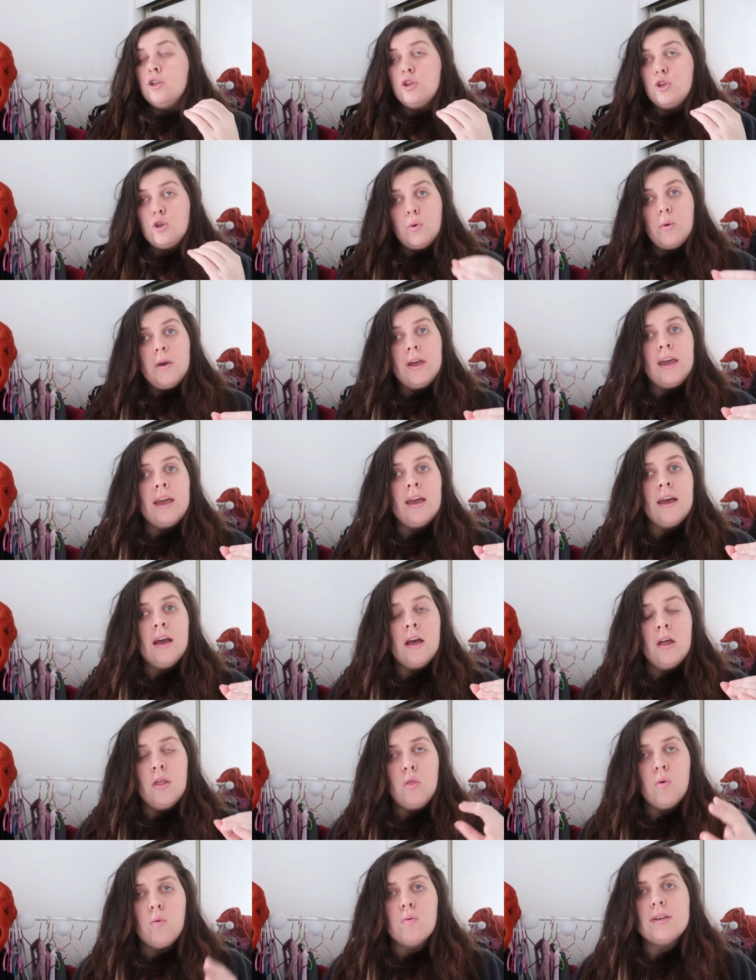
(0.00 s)
doing
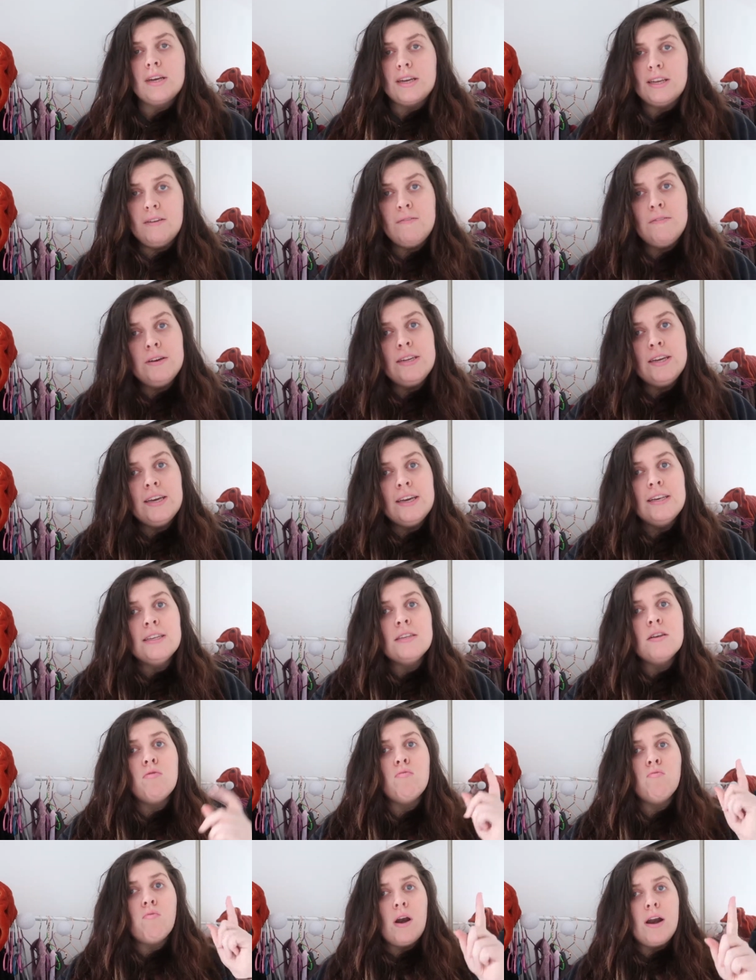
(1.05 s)
those activities,
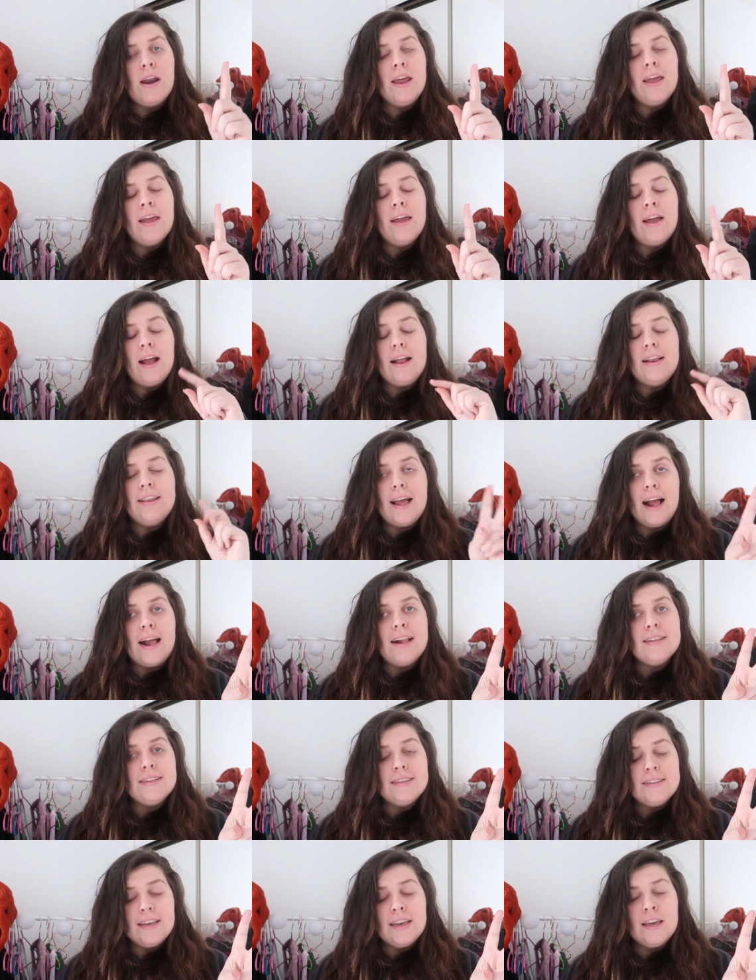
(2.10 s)
running and
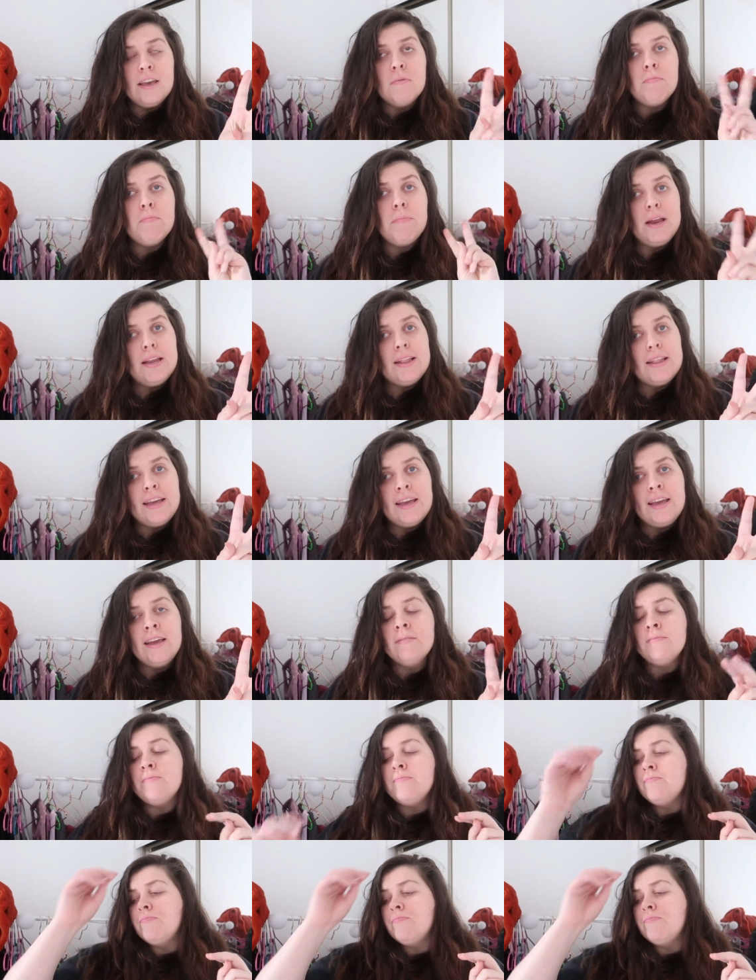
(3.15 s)
dancing mainly.